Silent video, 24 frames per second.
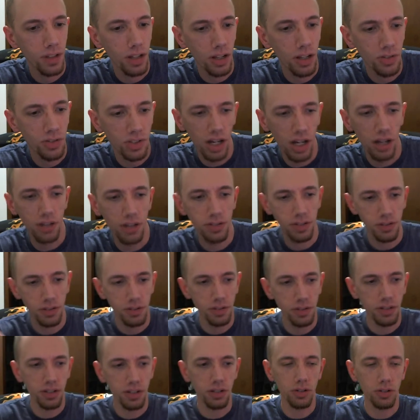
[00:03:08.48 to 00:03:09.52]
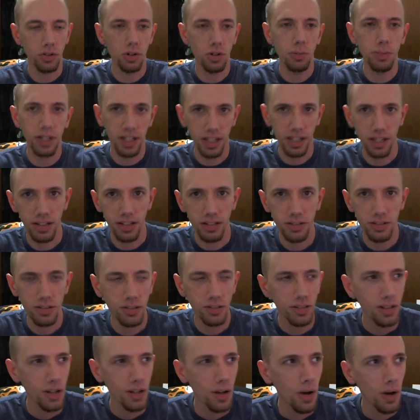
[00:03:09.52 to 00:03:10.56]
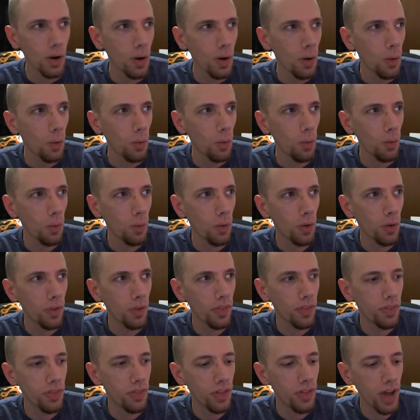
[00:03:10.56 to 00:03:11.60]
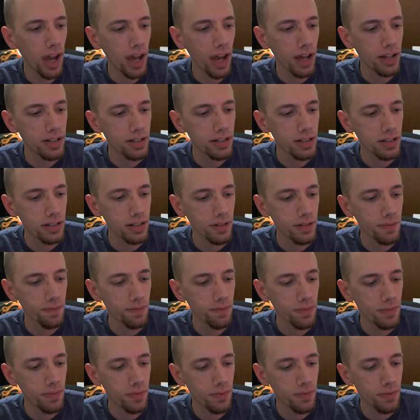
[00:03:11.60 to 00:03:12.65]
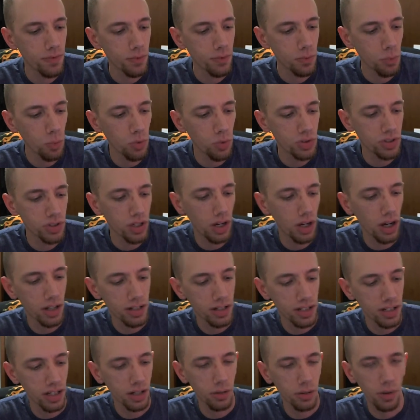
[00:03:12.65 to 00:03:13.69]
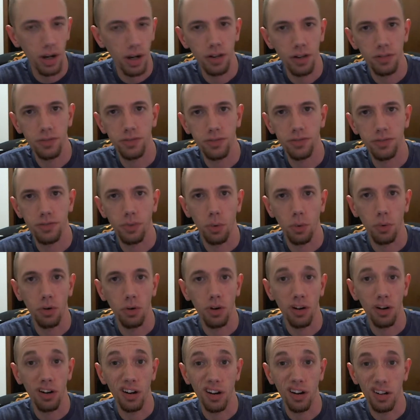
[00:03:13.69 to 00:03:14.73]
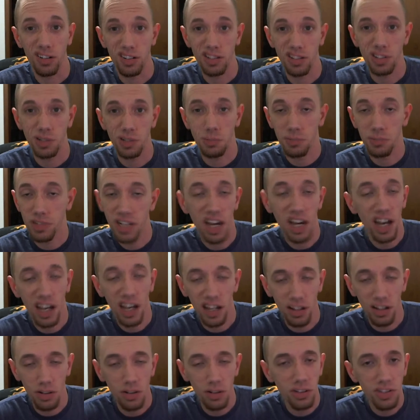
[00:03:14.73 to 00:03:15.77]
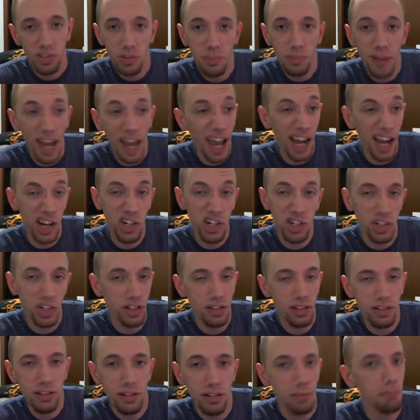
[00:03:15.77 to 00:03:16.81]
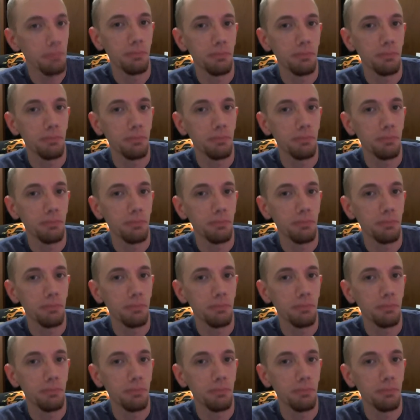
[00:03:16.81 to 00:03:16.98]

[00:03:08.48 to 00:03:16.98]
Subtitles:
It was a group of kids that was hunting around for some tale, some action.